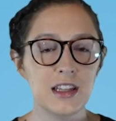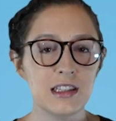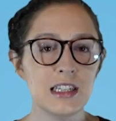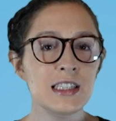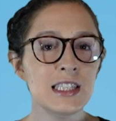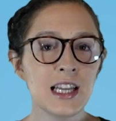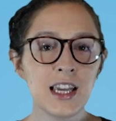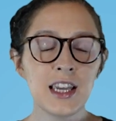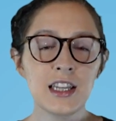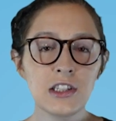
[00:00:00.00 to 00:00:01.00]
let's
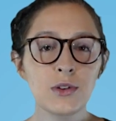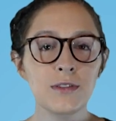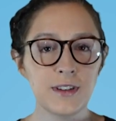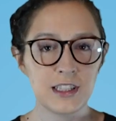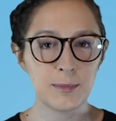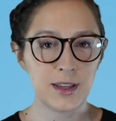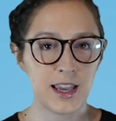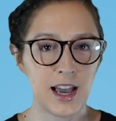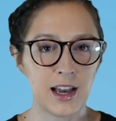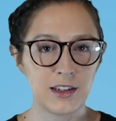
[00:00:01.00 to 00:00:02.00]
say in your Facebook
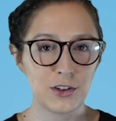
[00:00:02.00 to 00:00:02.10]
ad,